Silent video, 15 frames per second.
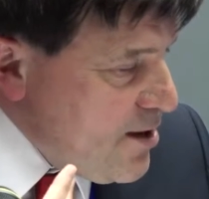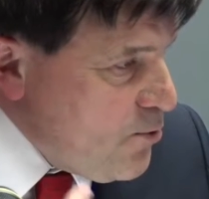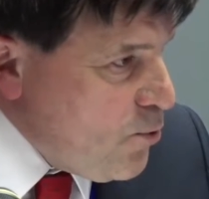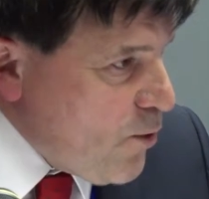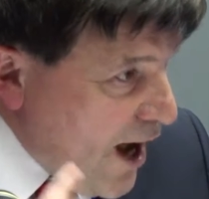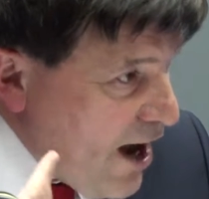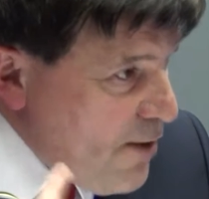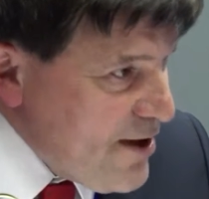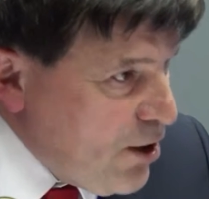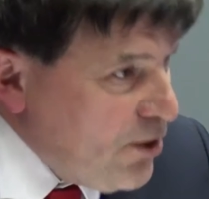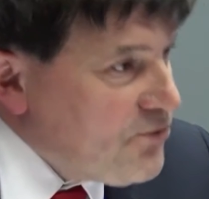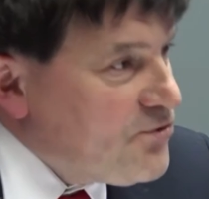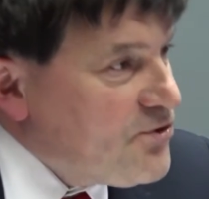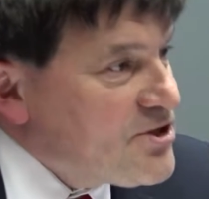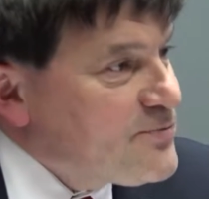how we
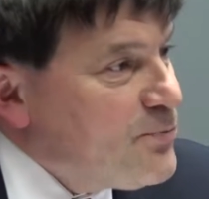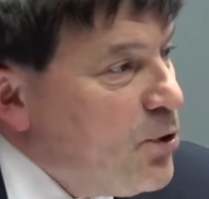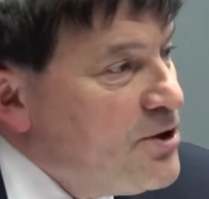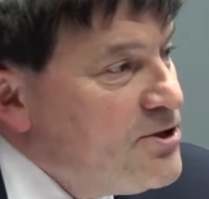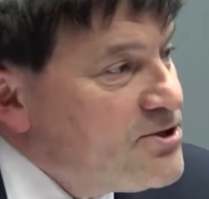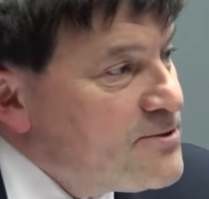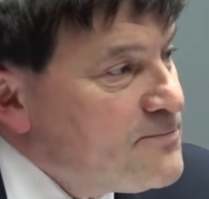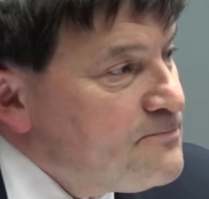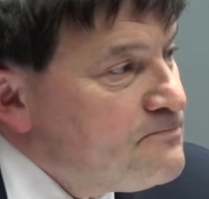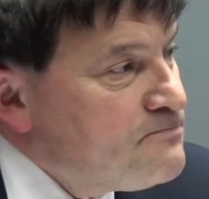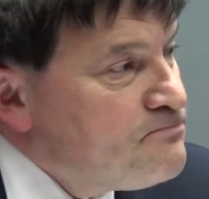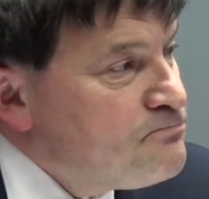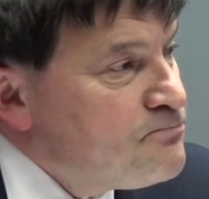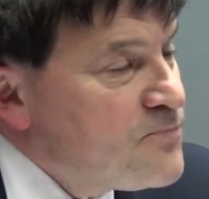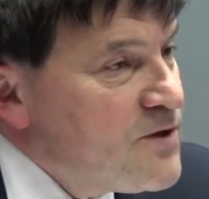got to this point.
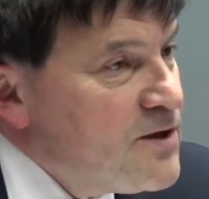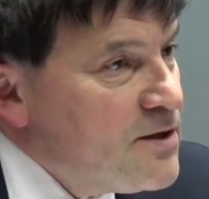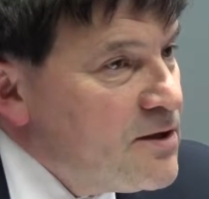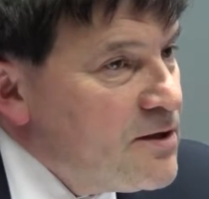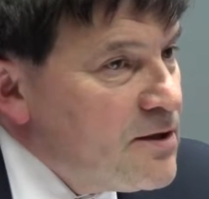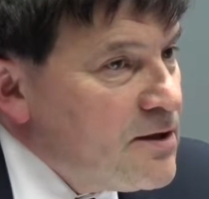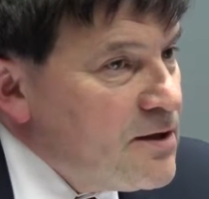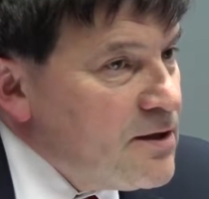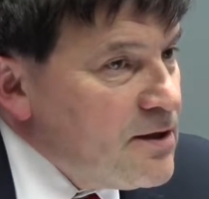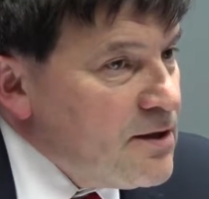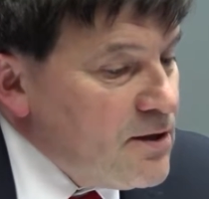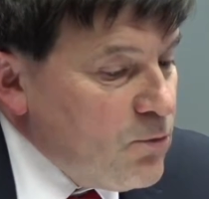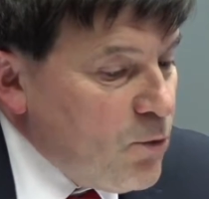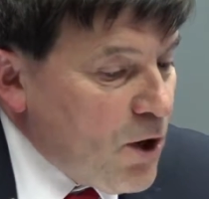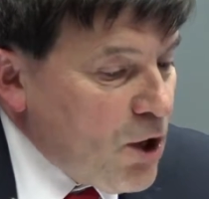
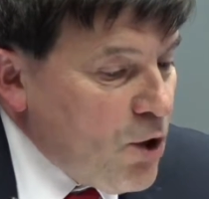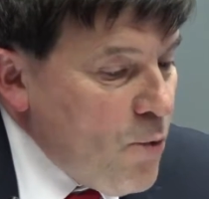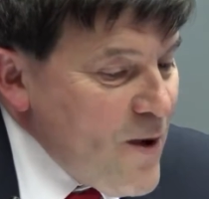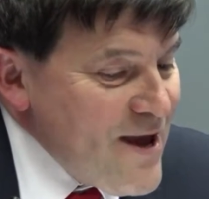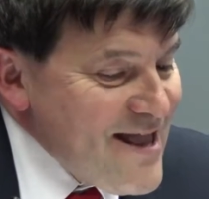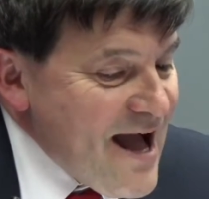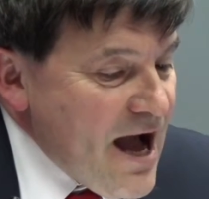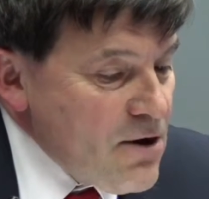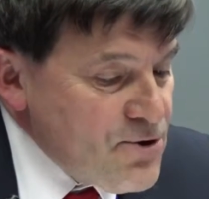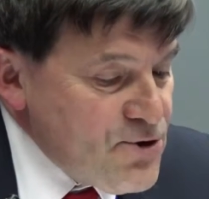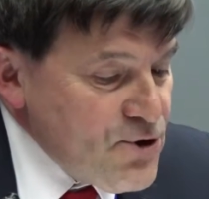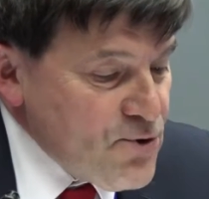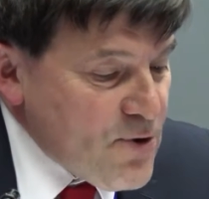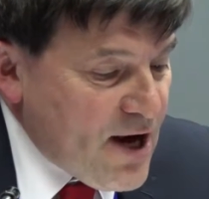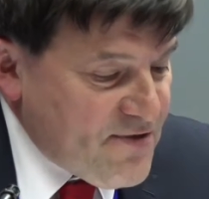What can we now
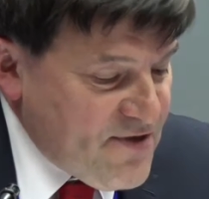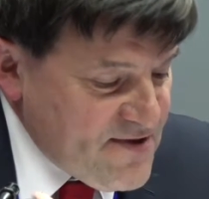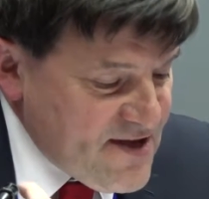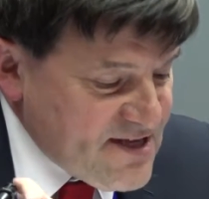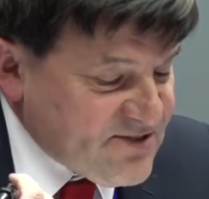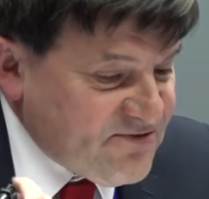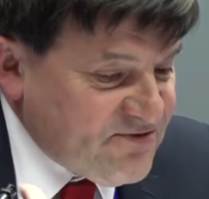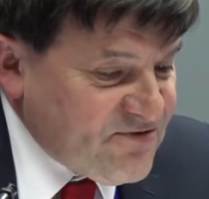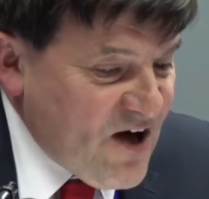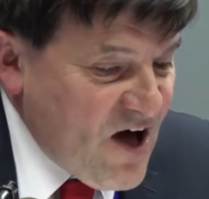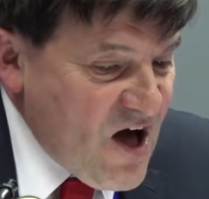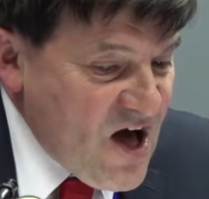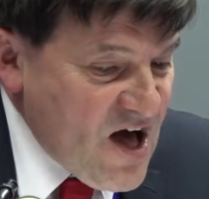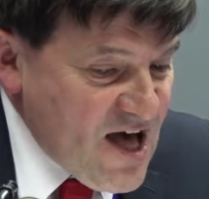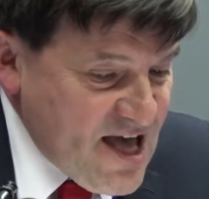do? And I think there's
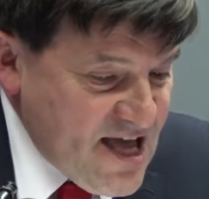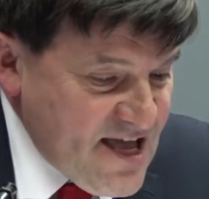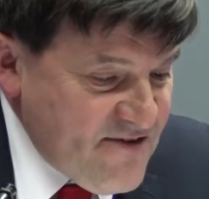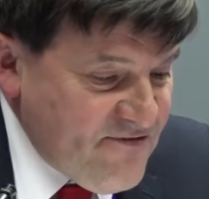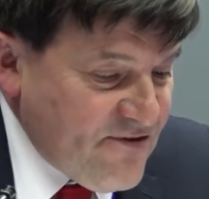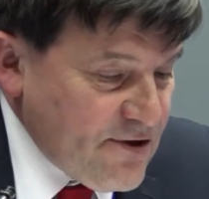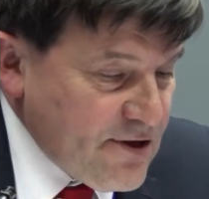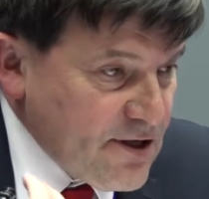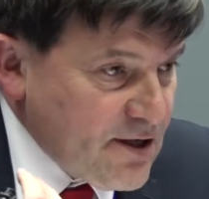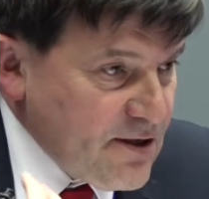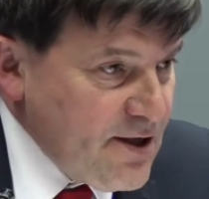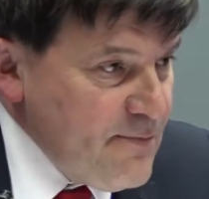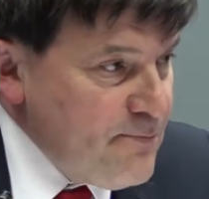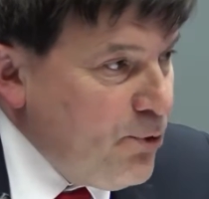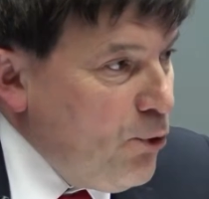5
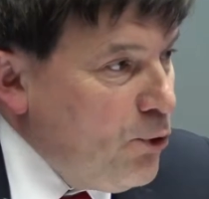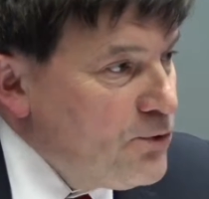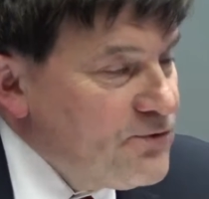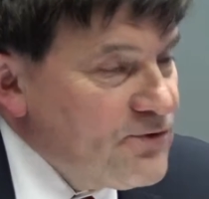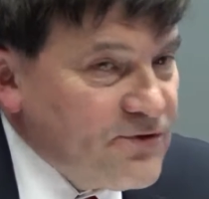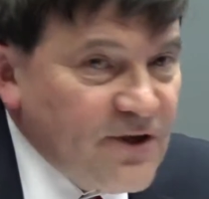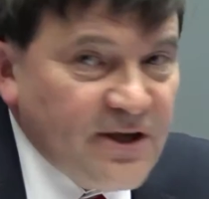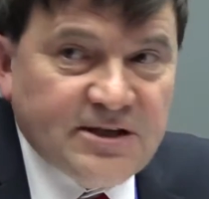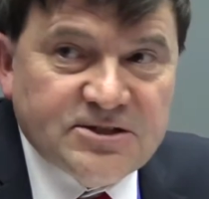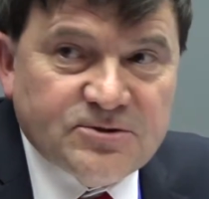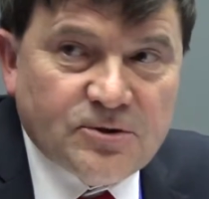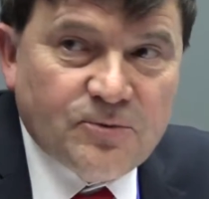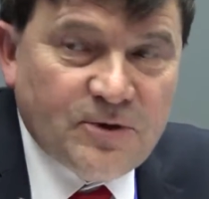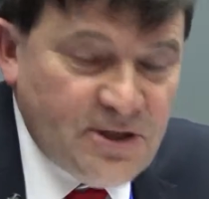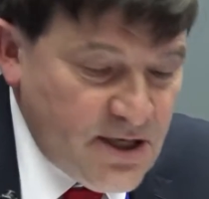important things
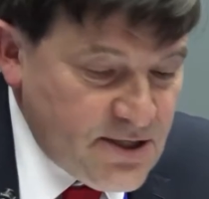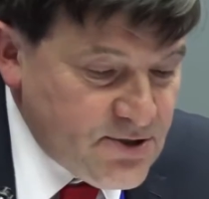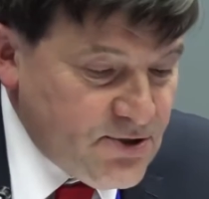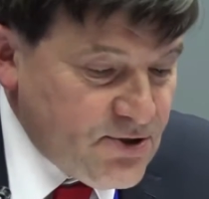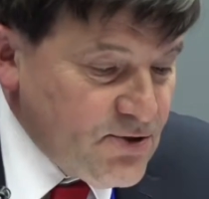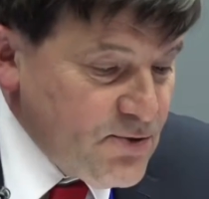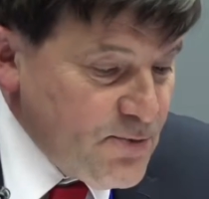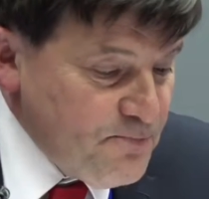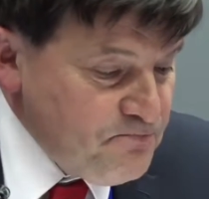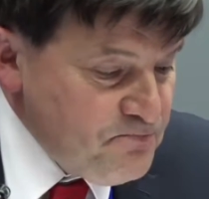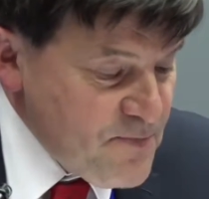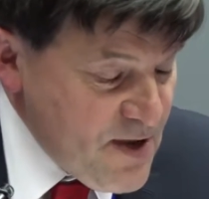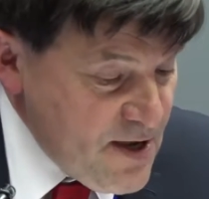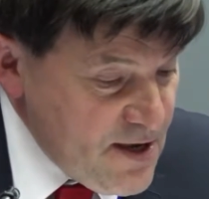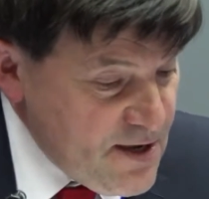that we need to do
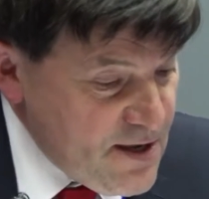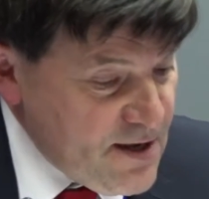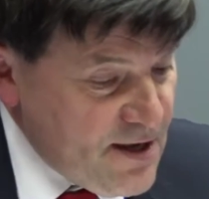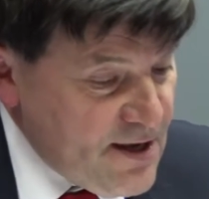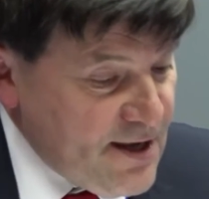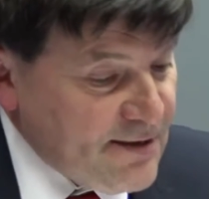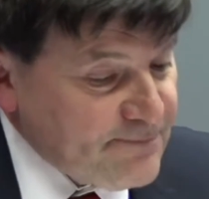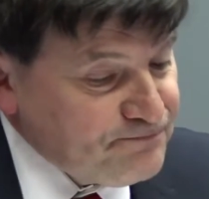here